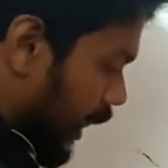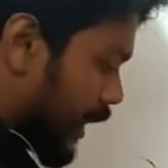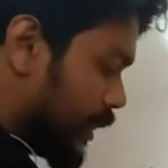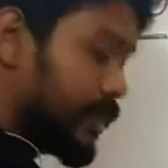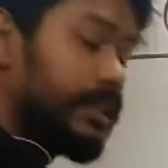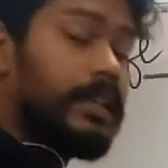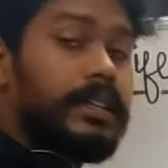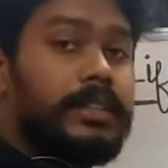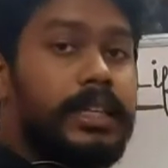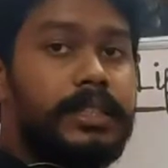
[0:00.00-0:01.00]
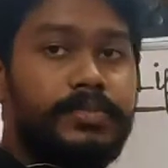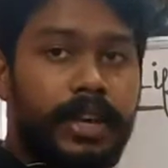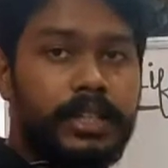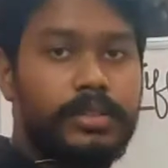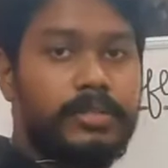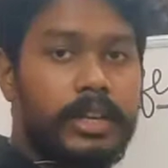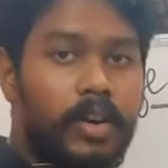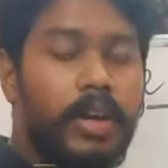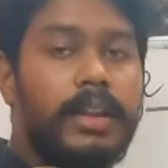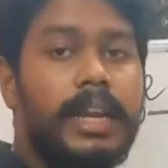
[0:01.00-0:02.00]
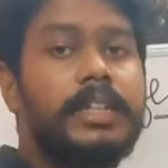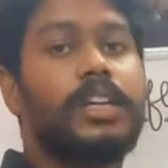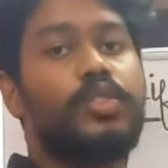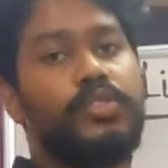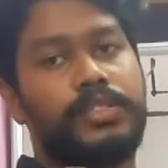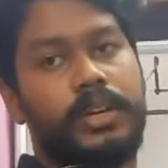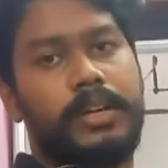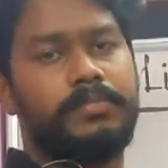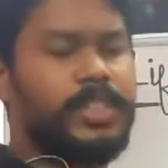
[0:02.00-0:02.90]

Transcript: and this phase we call it's a trophozoite.